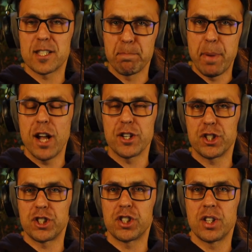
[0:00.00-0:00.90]

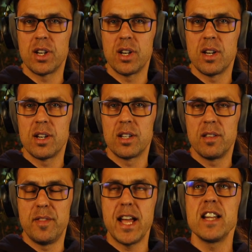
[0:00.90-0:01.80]
punch,
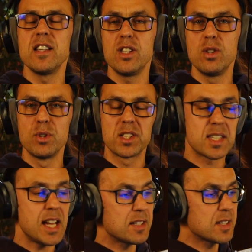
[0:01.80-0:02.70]
then you would
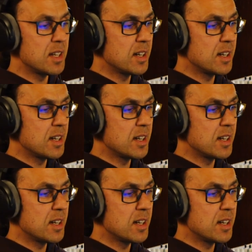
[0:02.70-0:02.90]
set